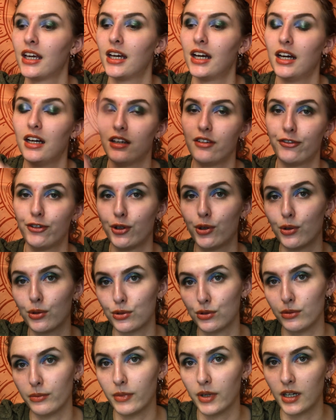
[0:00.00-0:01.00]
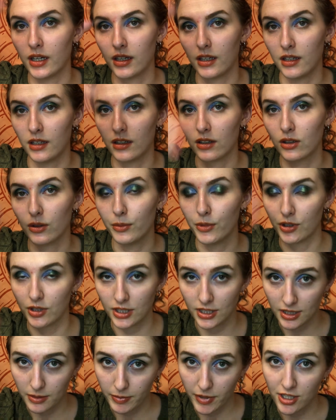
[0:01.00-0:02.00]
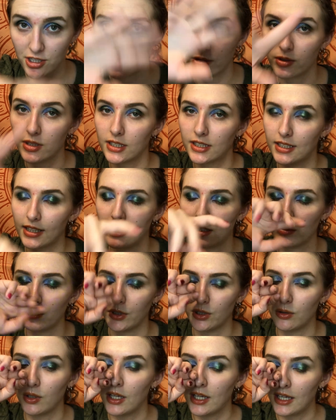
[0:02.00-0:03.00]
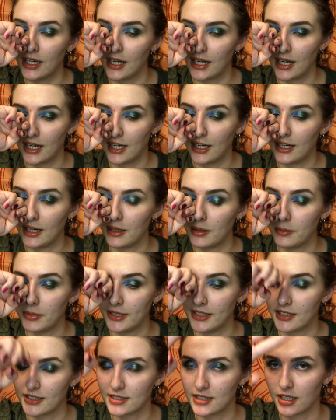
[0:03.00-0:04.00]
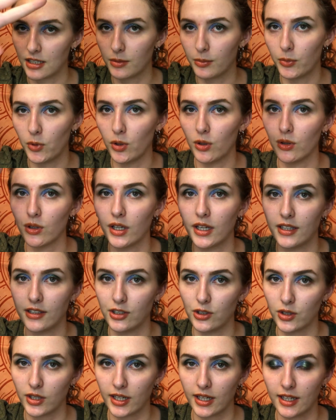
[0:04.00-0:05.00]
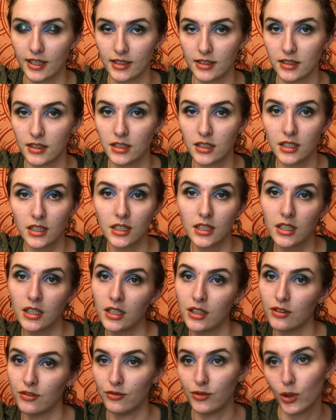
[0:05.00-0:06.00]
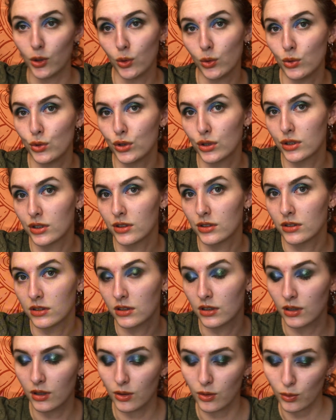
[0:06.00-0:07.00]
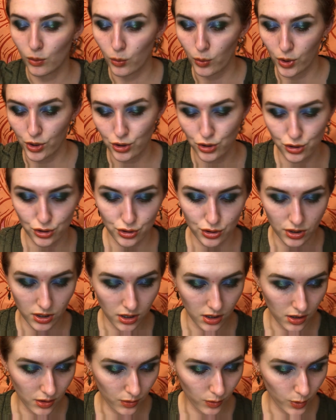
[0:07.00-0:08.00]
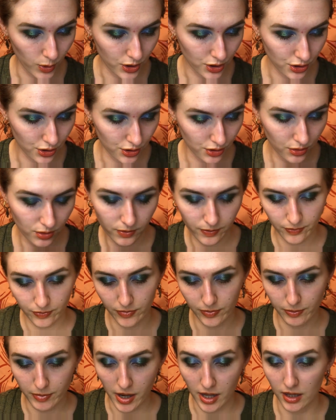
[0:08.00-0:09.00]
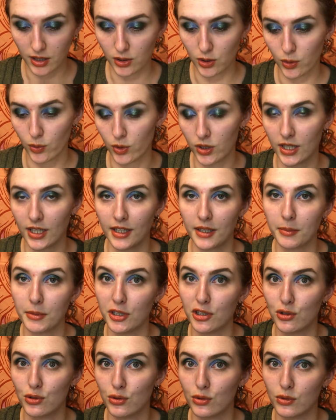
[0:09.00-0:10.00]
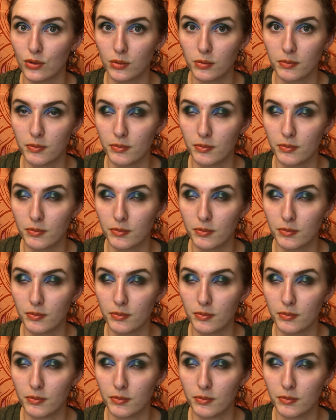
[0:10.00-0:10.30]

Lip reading: If you go to my community page, I will link that down below, but there's like a poll and you can vote which palette you would like me to